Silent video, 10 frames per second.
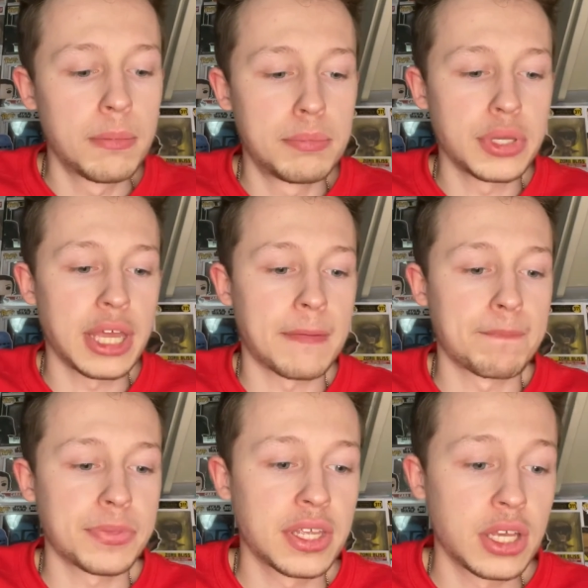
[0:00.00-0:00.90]
But yeah,
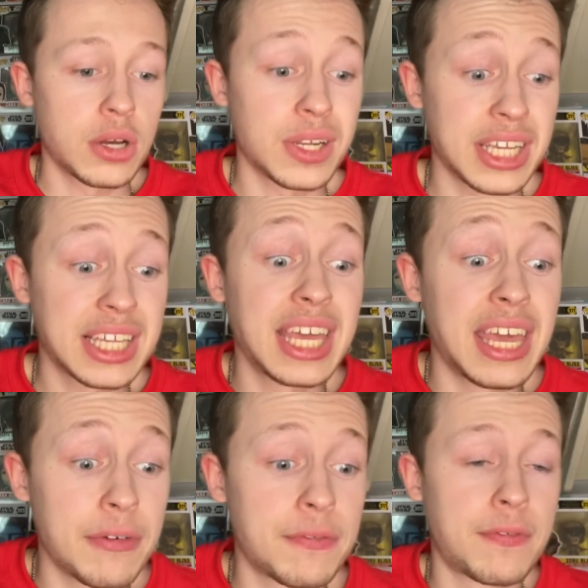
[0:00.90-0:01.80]
I'm going to
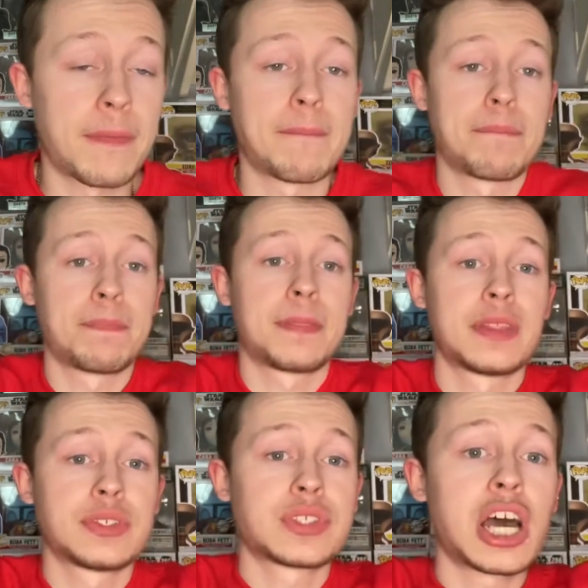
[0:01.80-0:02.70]
give
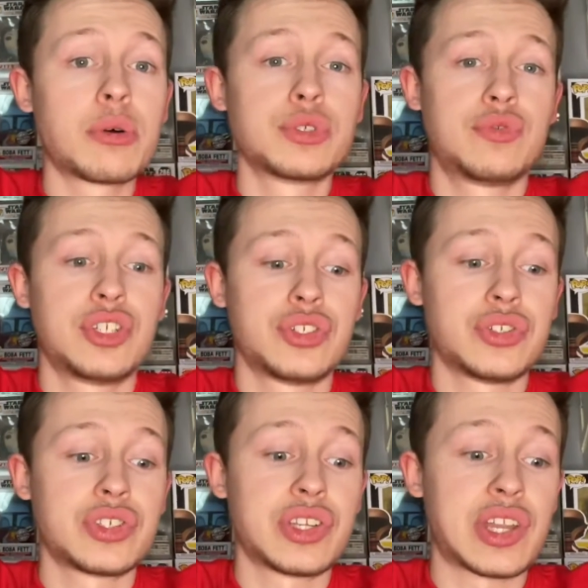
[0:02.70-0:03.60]
Star Wars
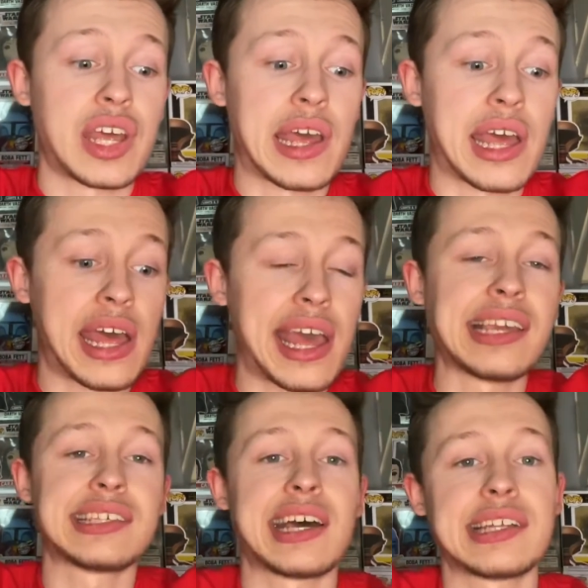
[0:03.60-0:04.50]
Visions an
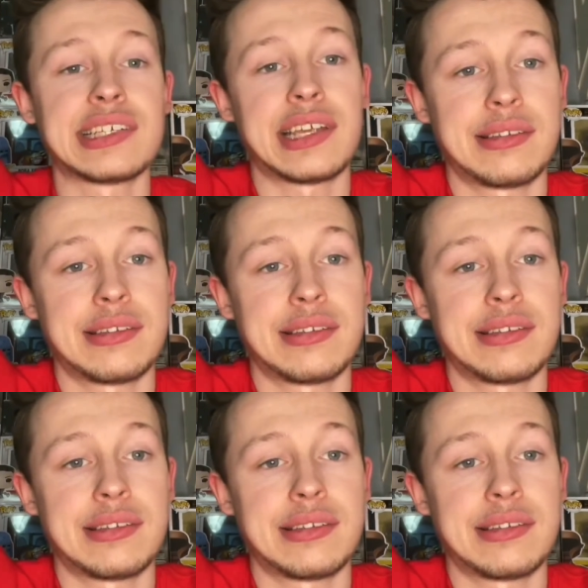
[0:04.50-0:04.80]
8 out of 10.